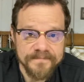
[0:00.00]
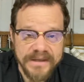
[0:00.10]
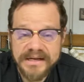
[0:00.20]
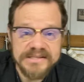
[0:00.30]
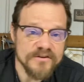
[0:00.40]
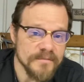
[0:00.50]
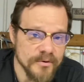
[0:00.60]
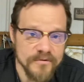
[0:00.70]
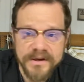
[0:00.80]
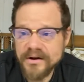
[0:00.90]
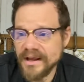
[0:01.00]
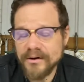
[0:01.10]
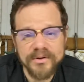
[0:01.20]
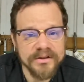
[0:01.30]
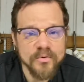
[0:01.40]
You're not self-improving not
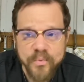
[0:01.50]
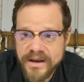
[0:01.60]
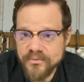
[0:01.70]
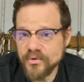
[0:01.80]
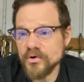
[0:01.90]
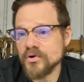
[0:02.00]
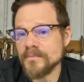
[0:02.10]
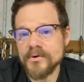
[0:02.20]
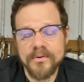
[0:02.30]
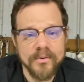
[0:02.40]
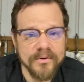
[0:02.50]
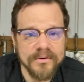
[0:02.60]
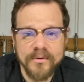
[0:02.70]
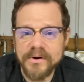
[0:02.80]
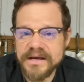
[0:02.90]
only in the weight room
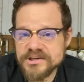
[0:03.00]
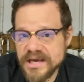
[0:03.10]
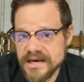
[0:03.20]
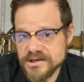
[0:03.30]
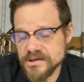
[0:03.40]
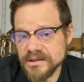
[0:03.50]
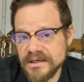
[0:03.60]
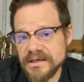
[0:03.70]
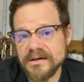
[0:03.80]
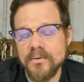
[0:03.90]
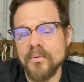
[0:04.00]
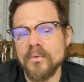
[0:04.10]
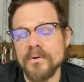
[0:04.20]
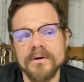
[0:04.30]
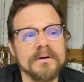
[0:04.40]
or educationally
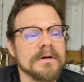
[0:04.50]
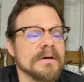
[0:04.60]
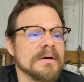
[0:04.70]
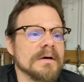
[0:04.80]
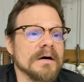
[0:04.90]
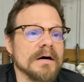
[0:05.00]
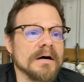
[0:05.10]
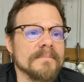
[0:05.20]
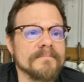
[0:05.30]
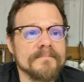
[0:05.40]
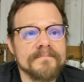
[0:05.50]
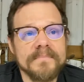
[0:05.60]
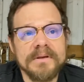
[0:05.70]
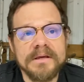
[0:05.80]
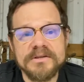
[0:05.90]
or
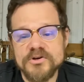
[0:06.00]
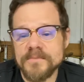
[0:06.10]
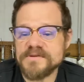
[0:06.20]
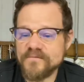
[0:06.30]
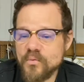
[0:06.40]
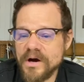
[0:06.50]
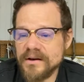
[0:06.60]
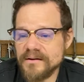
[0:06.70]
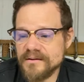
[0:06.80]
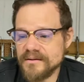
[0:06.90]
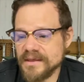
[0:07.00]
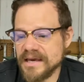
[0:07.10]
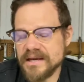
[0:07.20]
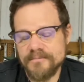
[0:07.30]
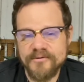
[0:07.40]
in terms of what they
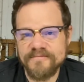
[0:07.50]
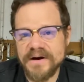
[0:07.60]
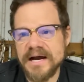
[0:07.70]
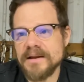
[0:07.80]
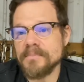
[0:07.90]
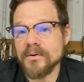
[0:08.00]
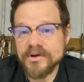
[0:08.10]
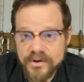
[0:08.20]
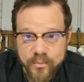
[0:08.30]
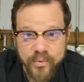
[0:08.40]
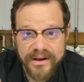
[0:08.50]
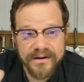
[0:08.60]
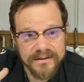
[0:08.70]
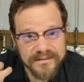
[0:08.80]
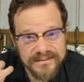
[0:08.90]
can provide, but what
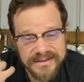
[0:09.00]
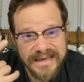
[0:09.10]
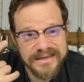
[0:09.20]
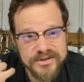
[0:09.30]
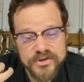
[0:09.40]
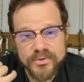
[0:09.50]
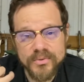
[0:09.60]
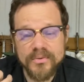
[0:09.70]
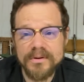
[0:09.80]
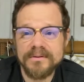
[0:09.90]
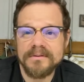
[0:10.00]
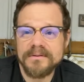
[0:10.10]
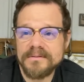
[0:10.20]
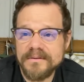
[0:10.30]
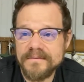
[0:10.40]
they can do
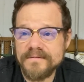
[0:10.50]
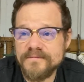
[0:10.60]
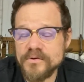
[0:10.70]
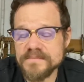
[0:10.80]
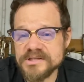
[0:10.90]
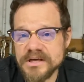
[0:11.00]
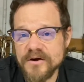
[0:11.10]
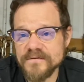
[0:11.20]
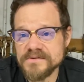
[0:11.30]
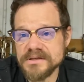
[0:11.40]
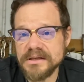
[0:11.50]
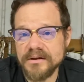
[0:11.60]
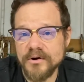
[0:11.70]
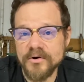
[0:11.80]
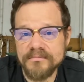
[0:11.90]
for themselves in
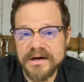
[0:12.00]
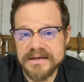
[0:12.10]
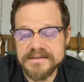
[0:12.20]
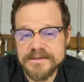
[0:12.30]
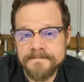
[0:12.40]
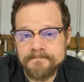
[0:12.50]
their own minds.